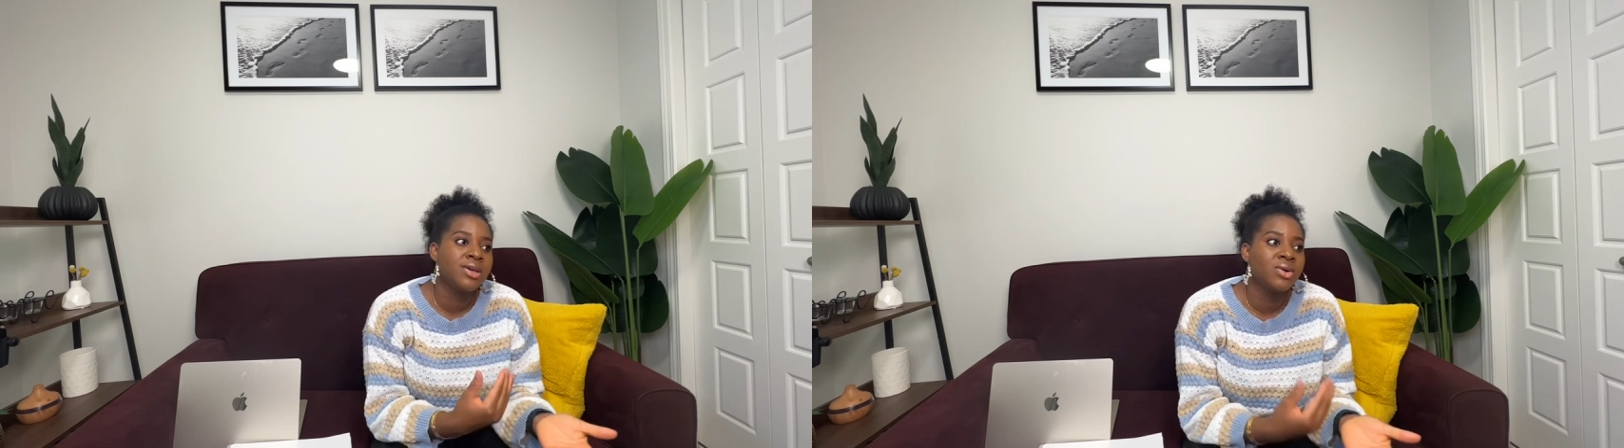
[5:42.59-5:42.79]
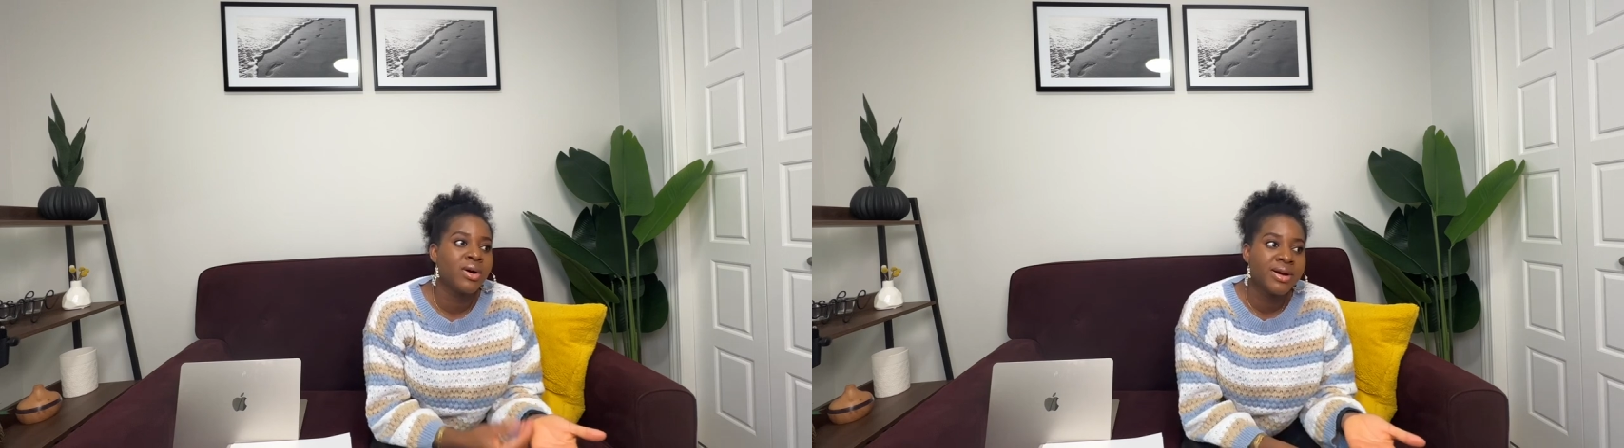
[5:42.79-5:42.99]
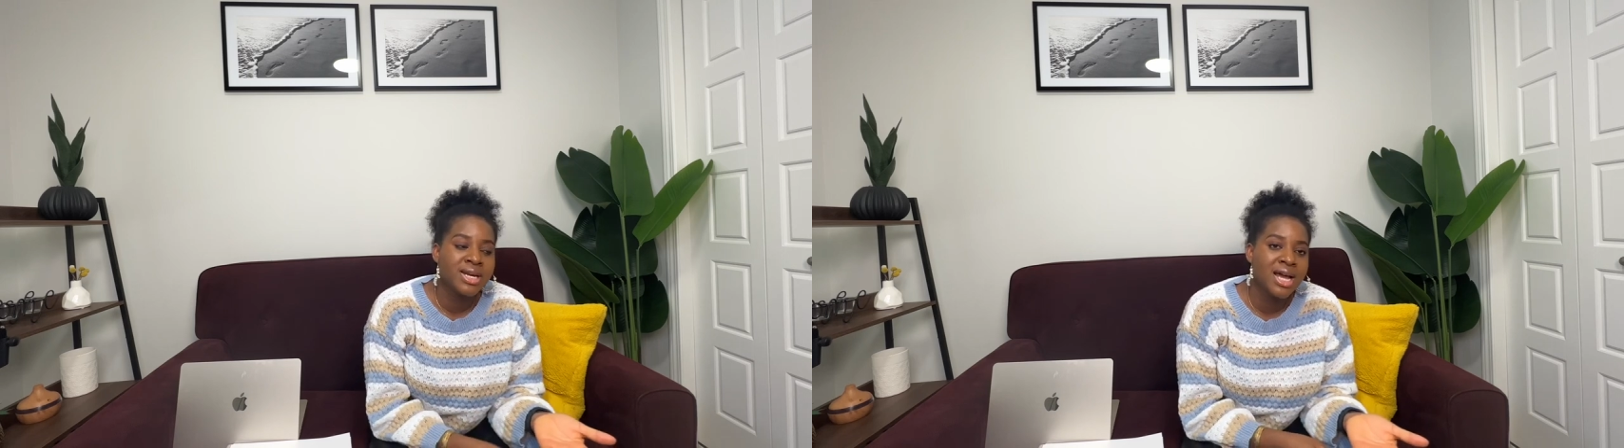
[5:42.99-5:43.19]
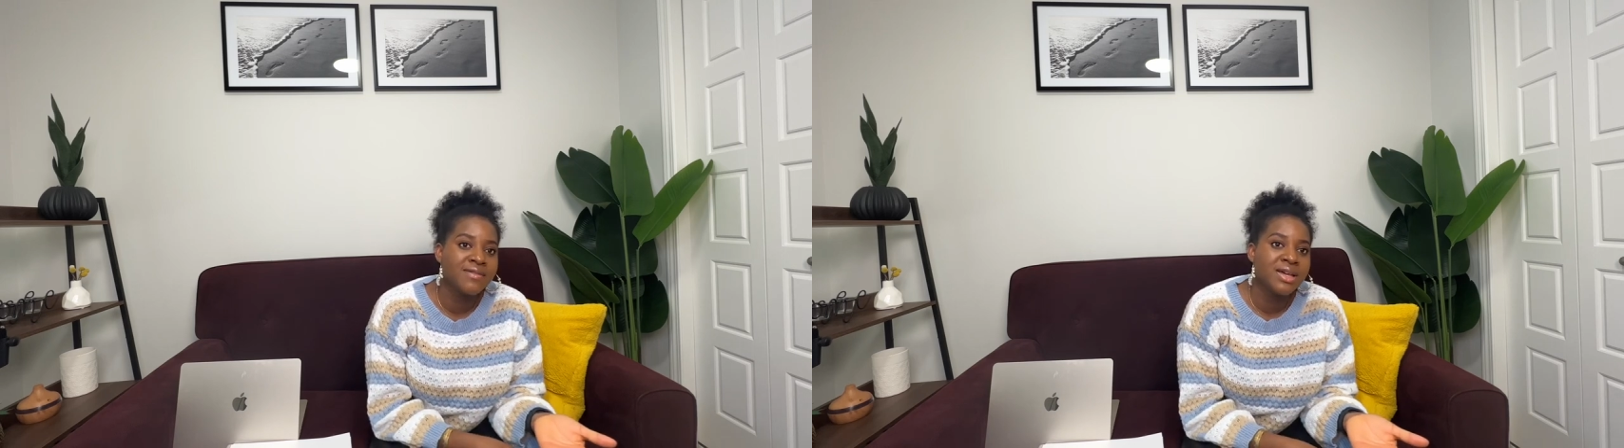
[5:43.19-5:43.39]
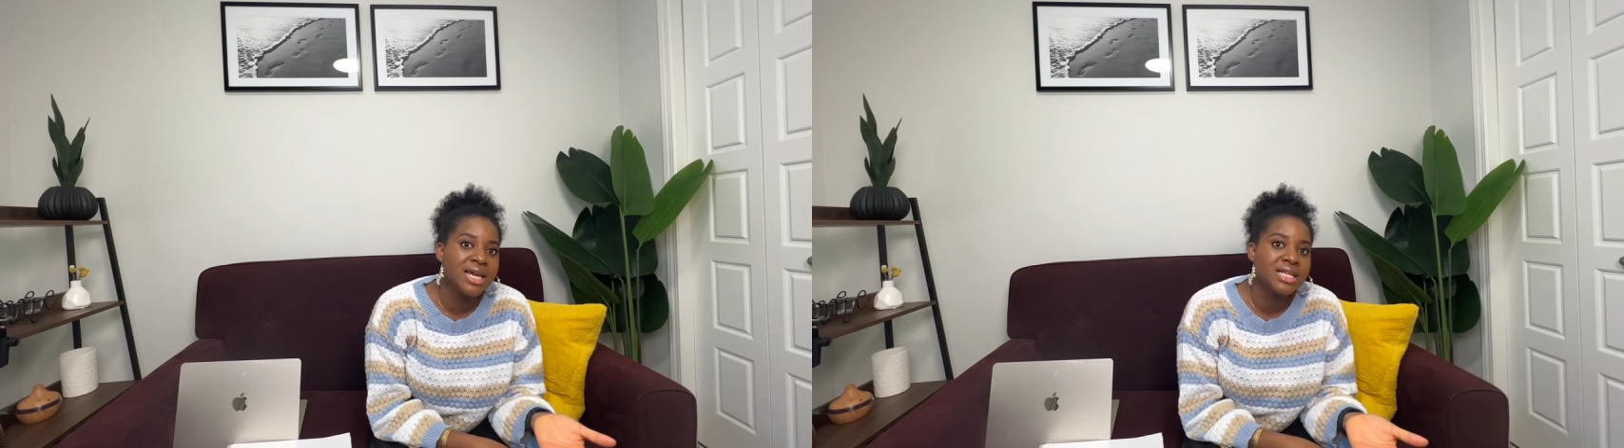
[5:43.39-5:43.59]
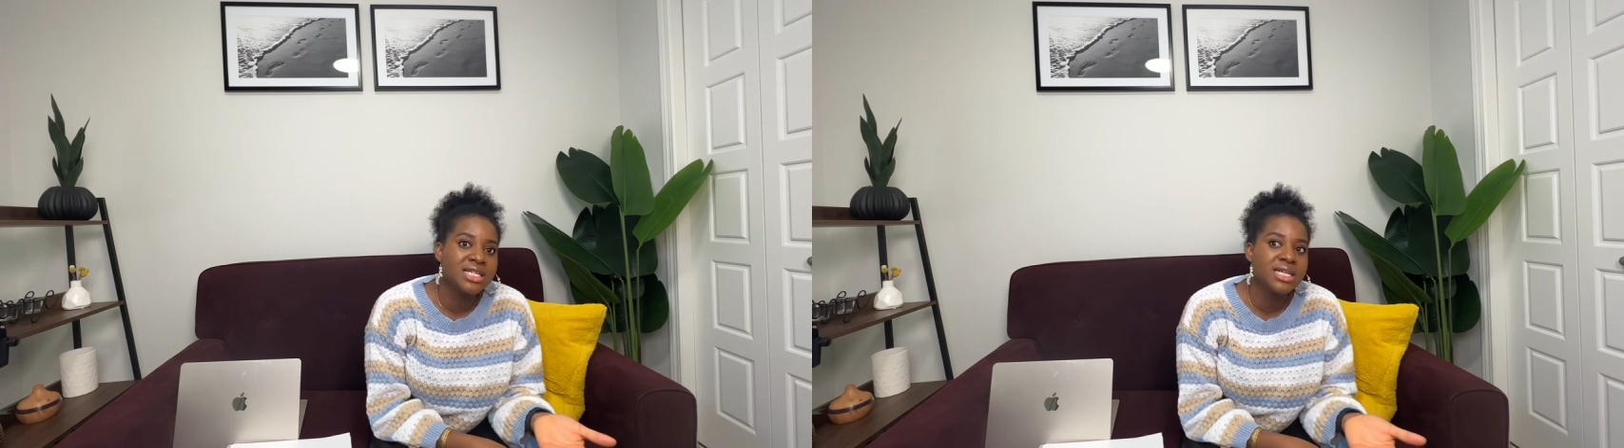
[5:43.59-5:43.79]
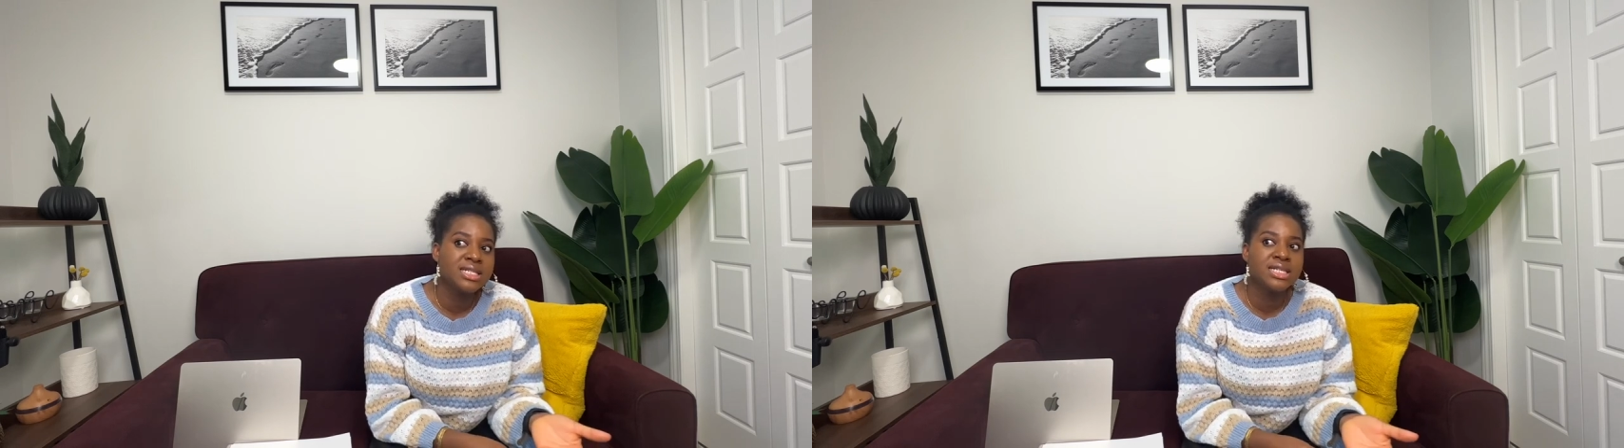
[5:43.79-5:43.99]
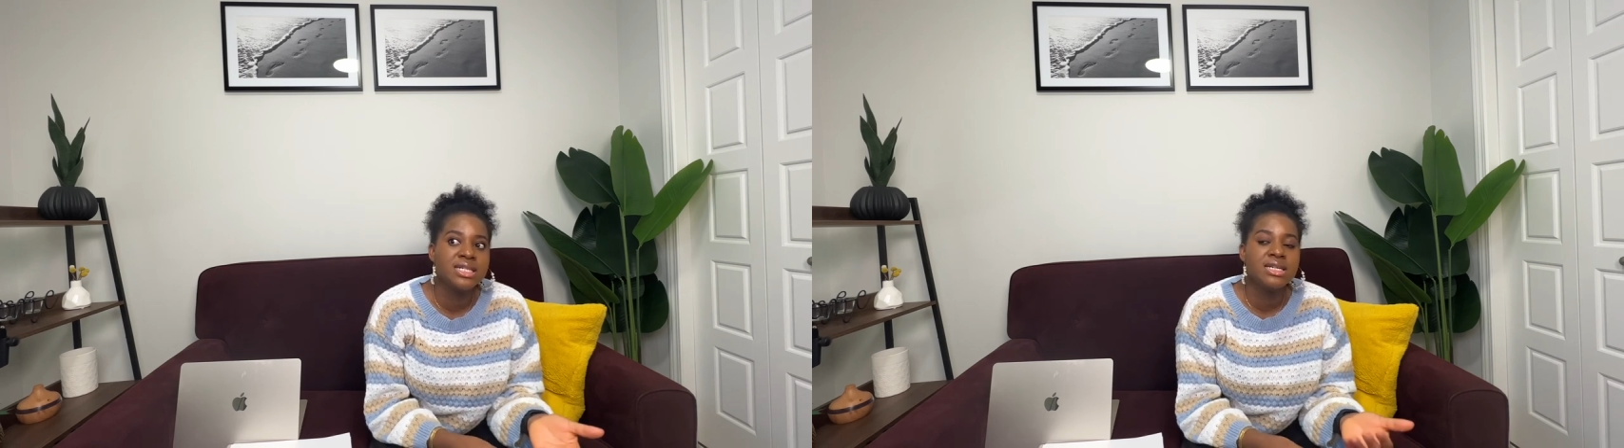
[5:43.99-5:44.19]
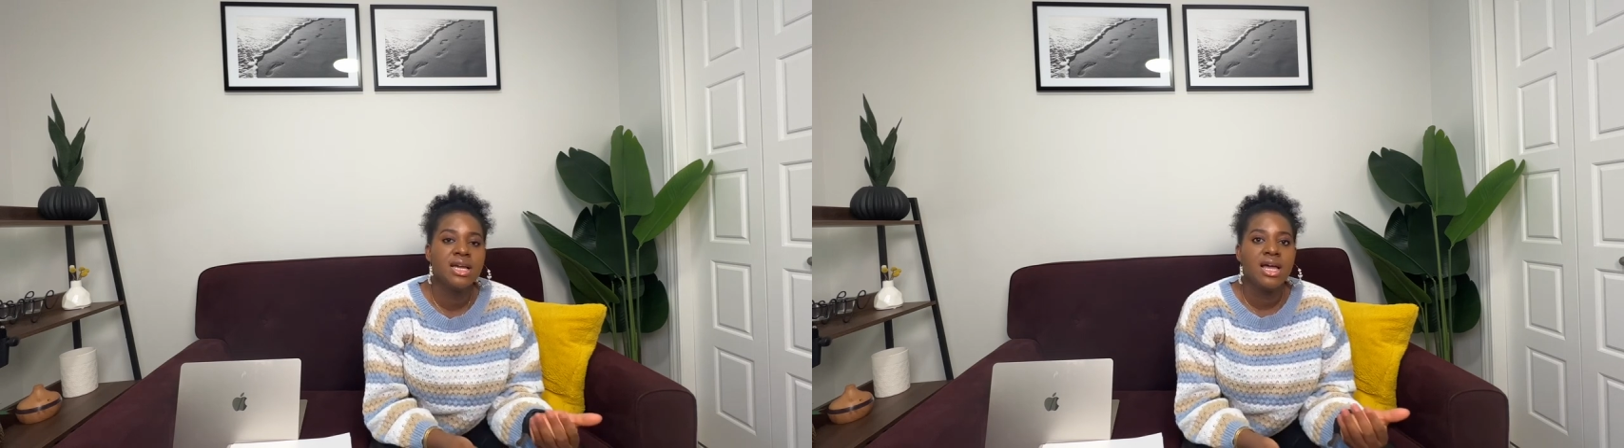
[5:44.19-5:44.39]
you already have an HND